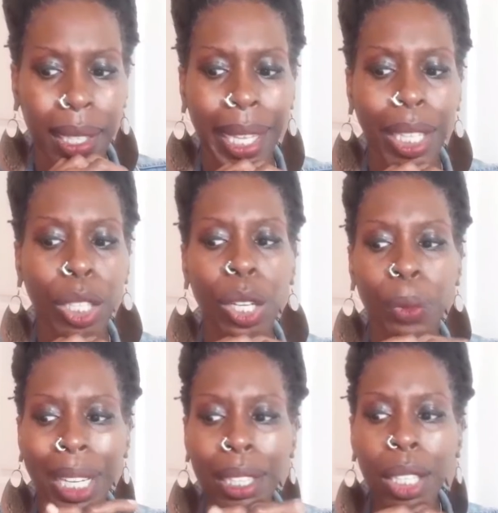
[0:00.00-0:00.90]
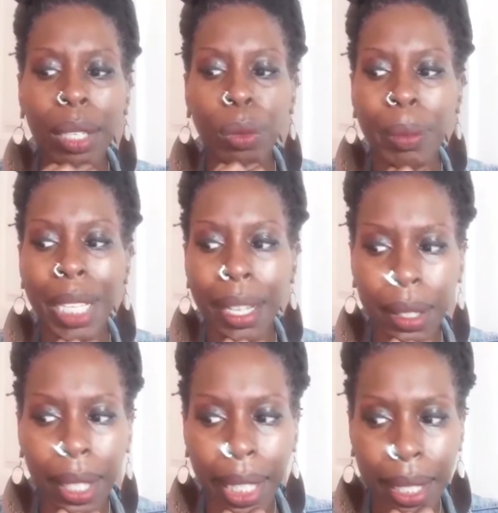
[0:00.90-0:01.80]
When I look at women,
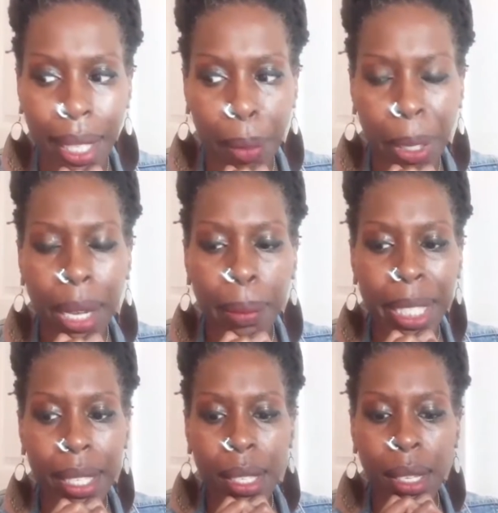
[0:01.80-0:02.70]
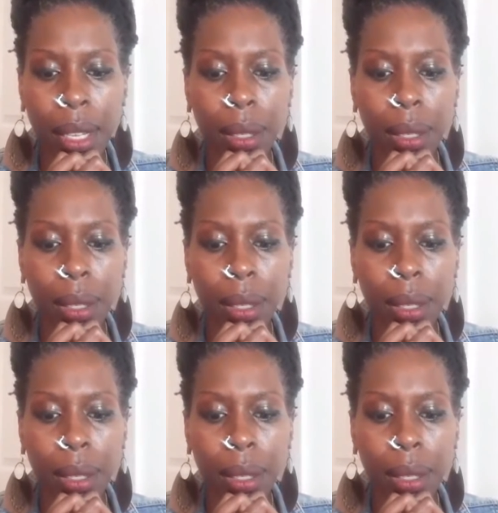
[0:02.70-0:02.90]
like I said, I'm in this